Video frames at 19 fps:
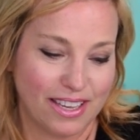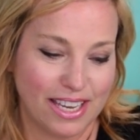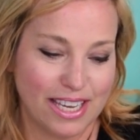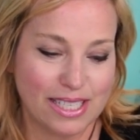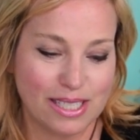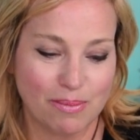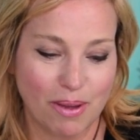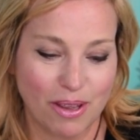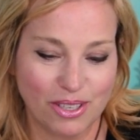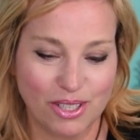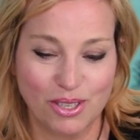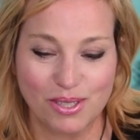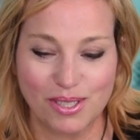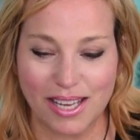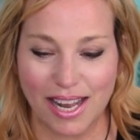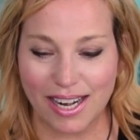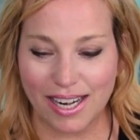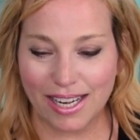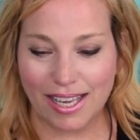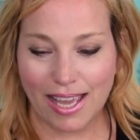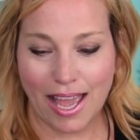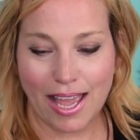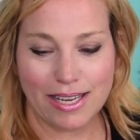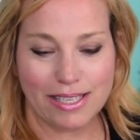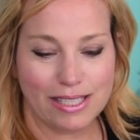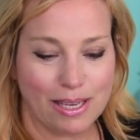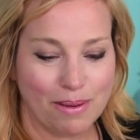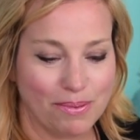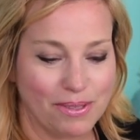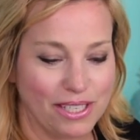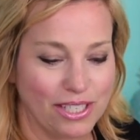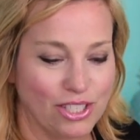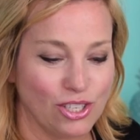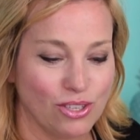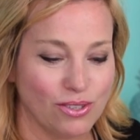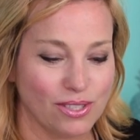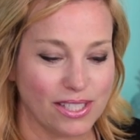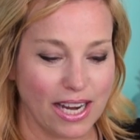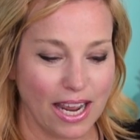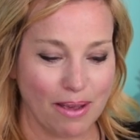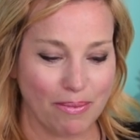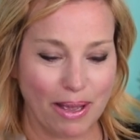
Isabel, you said it again, Tipsy Tuesday.